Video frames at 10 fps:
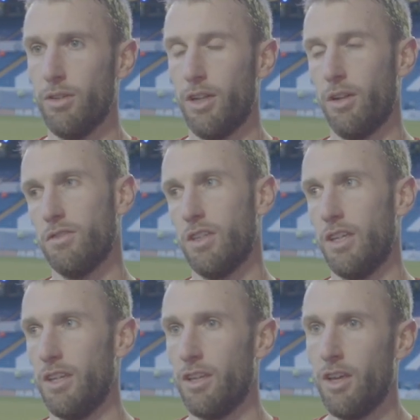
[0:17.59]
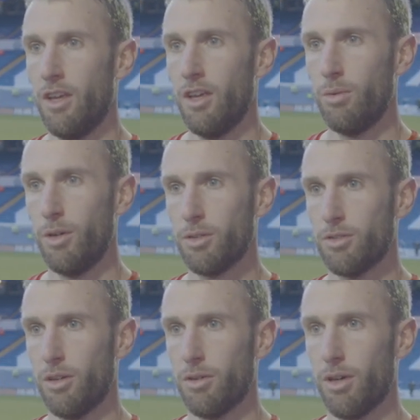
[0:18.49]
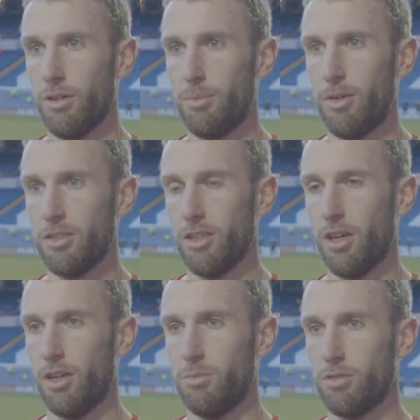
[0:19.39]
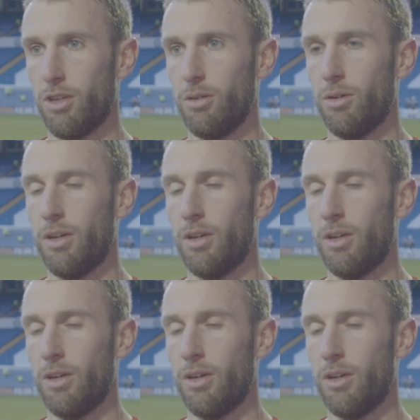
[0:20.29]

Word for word: And obviously, a week or so ago, they beat us at home, so